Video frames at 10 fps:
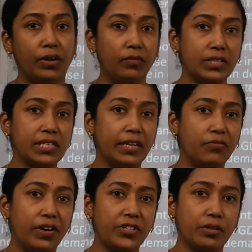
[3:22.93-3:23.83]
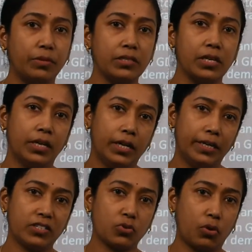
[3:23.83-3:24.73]
When we say inflation, means
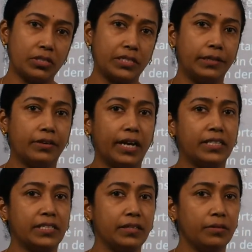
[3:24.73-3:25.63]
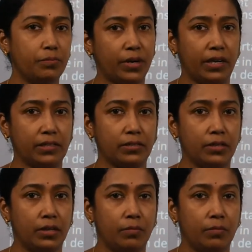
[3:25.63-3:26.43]
it is constant rise in price